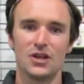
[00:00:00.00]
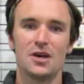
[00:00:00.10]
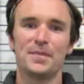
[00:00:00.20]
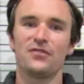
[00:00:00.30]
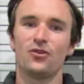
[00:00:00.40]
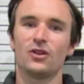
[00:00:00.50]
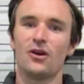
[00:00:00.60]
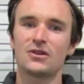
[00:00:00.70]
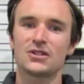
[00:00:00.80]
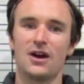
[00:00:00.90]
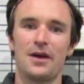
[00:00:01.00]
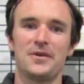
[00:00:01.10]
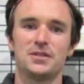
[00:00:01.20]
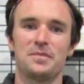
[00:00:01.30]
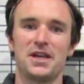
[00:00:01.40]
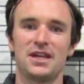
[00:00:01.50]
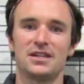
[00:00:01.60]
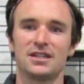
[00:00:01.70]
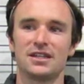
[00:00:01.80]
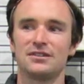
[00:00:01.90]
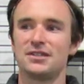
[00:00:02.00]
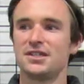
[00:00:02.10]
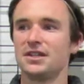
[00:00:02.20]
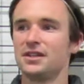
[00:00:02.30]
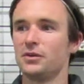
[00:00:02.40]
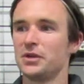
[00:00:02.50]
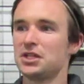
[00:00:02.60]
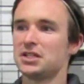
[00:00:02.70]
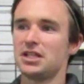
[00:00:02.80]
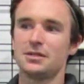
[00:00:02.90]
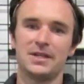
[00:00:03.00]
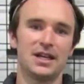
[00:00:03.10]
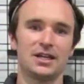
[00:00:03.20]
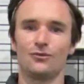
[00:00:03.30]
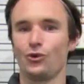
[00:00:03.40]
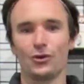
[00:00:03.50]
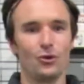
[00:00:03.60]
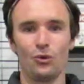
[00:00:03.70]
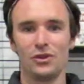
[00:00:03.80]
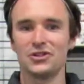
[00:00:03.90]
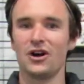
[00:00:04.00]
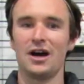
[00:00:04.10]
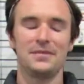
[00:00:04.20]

But for a long time, it's been considered that we just need to be getting water all the time.